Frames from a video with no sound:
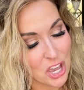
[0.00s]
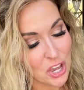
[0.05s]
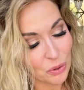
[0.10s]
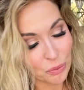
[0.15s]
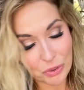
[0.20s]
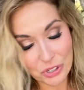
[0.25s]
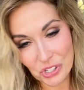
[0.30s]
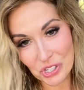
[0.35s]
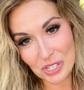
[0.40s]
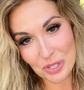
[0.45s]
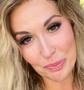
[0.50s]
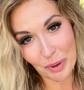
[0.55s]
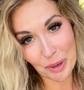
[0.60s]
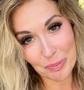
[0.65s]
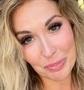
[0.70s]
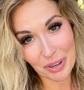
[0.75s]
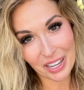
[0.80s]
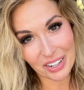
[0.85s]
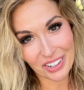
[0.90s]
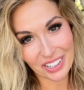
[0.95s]
which is my
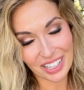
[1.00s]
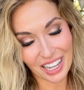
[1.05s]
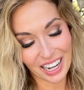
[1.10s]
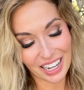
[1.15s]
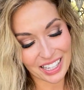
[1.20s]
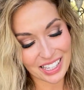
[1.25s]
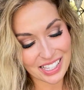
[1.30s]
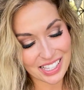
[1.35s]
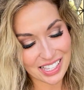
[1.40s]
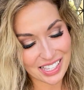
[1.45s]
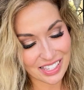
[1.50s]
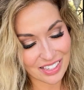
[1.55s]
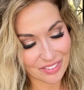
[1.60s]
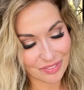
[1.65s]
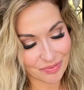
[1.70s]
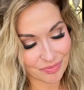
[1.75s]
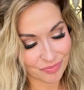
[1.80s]
paradise.